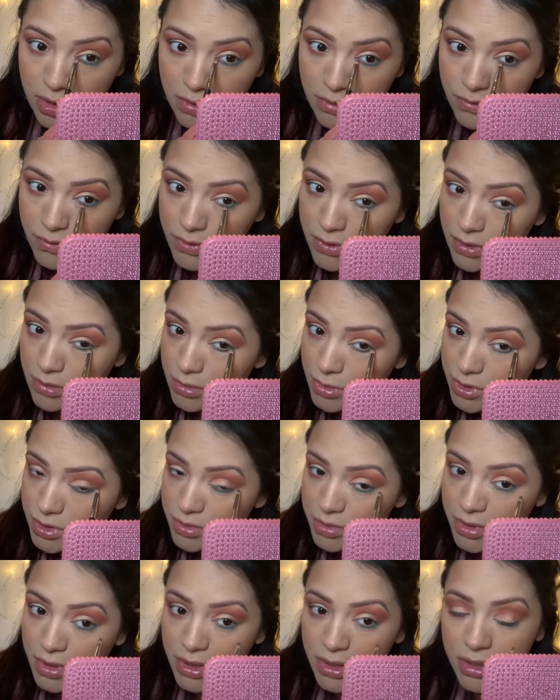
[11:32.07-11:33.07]
for the
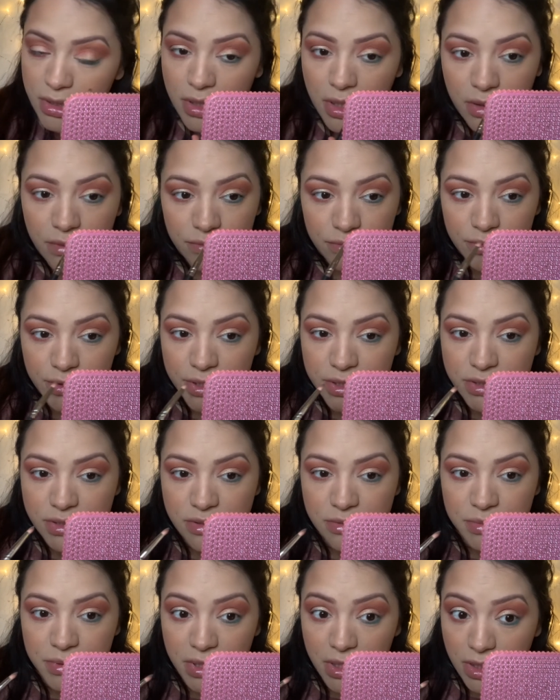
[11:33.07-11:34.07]
most part, not friends,
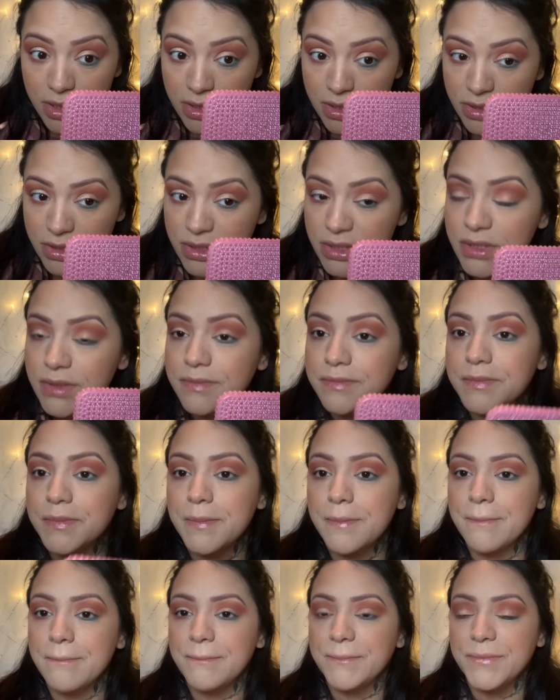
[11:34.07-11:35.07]
because
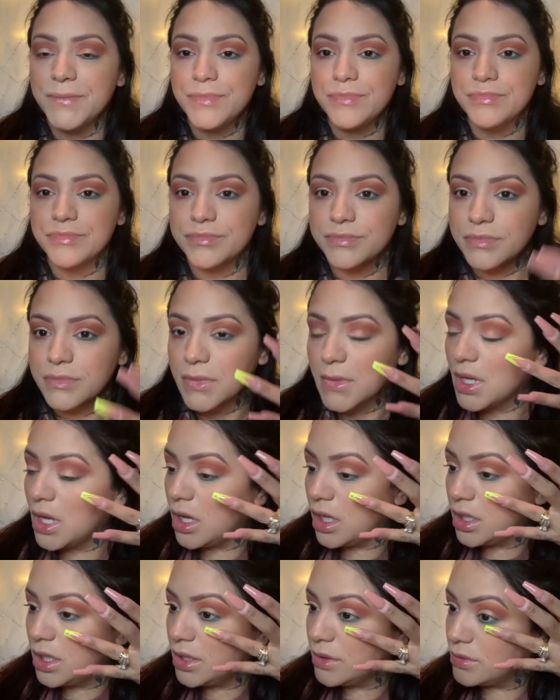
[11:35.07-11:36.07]

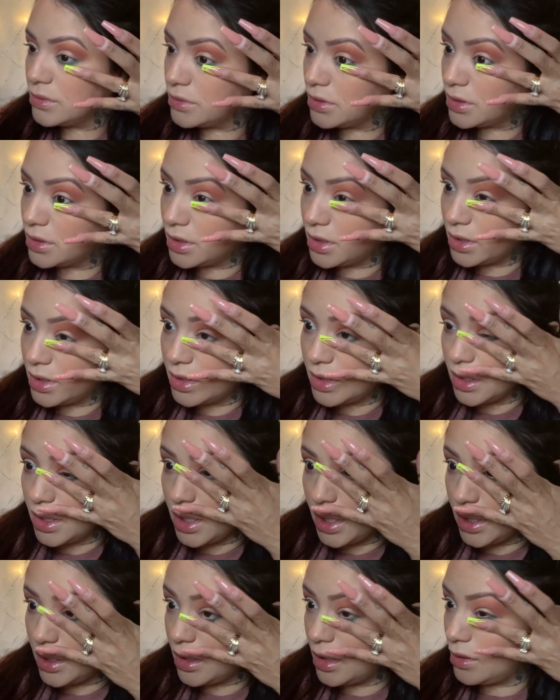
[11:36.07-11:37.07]
I
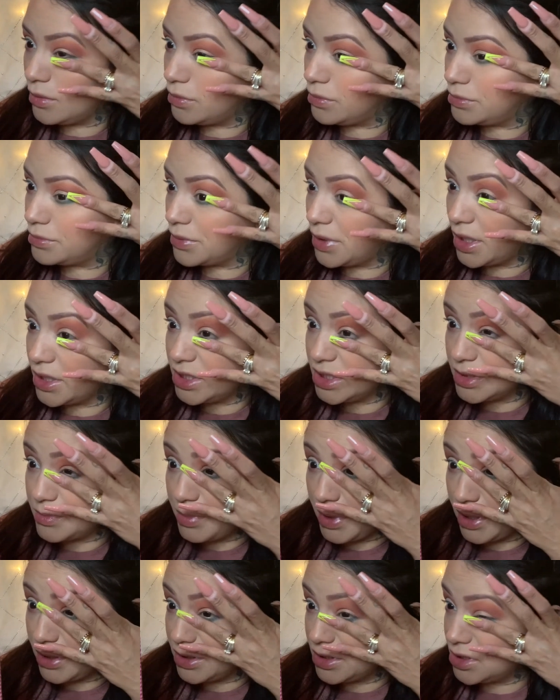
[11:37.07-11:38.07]
just
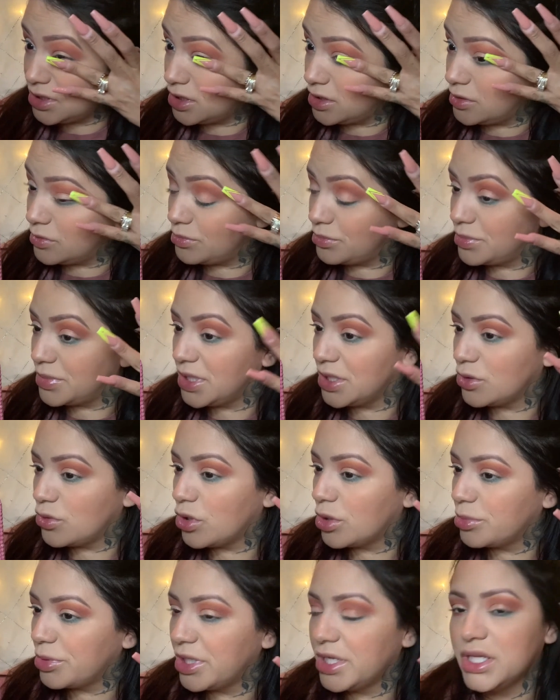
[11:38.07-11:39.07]
barely started
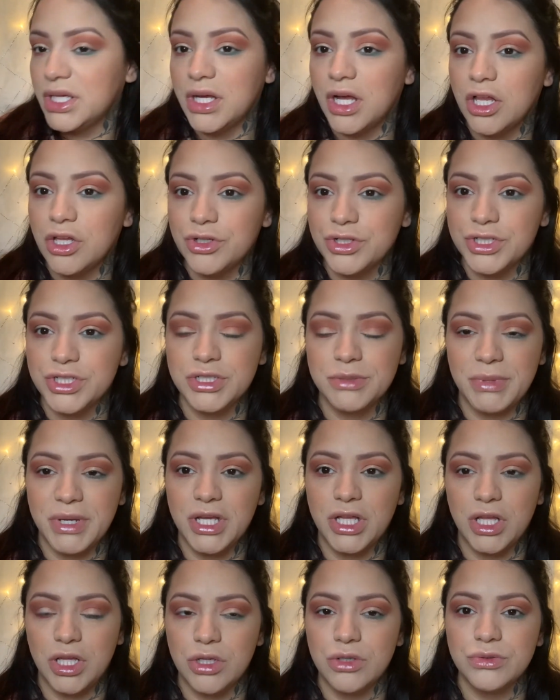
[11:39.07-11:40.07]
incorporating color into my
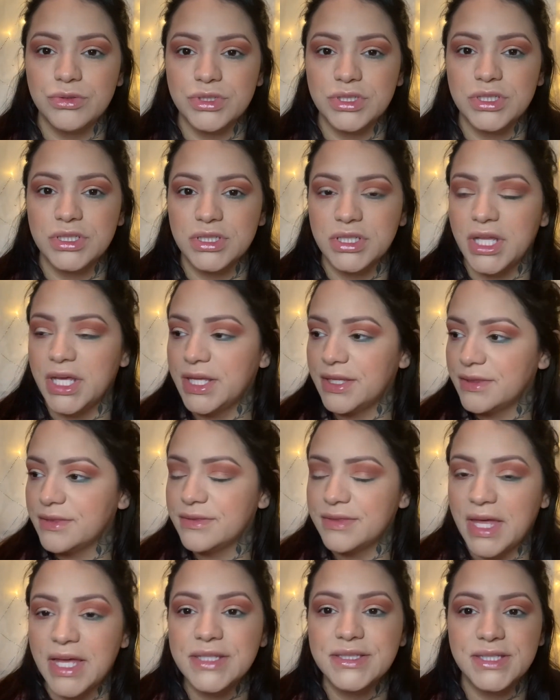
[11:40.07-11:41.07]
clothes. Like,
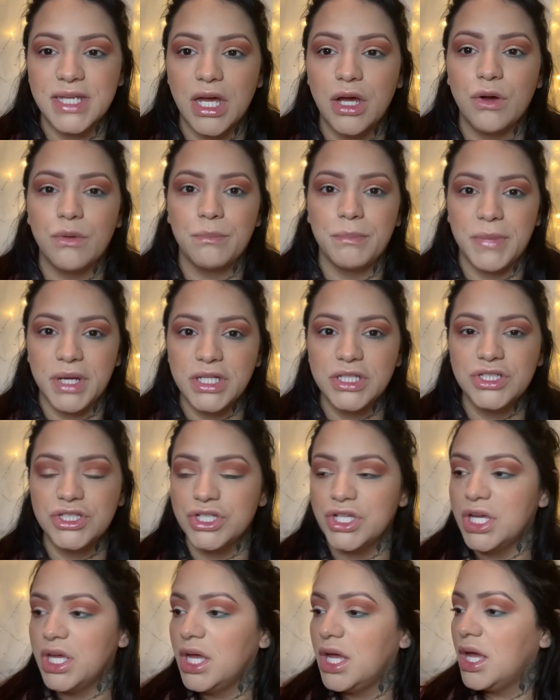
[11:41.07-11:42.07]
that's how much
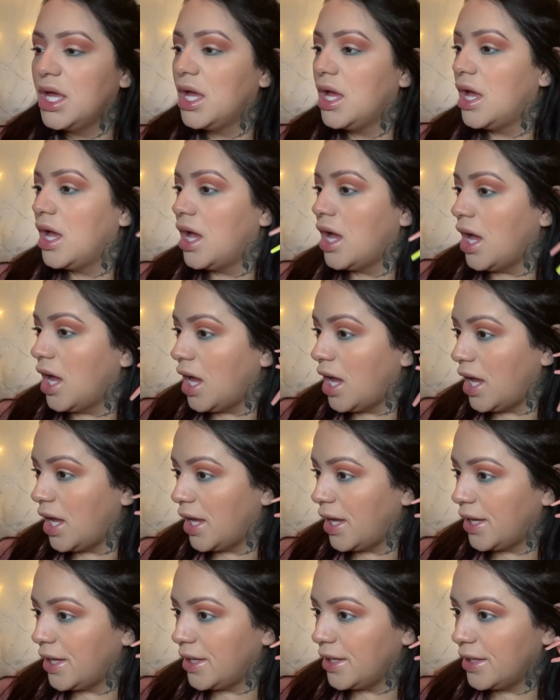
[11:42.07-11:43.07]

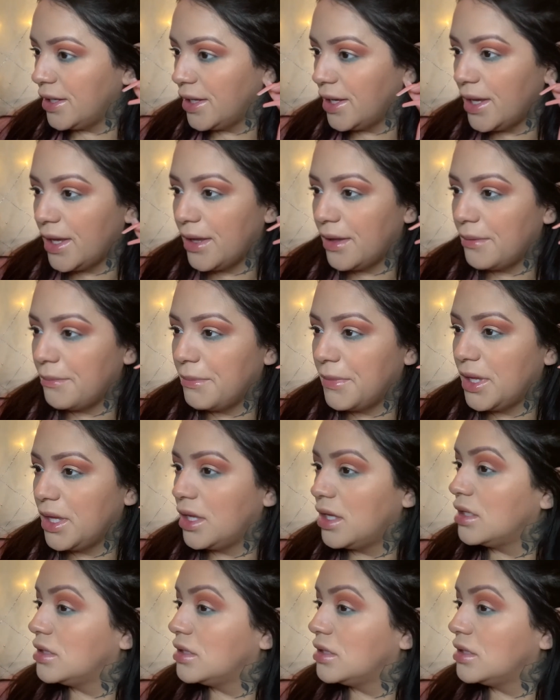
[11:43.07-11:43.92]
I am,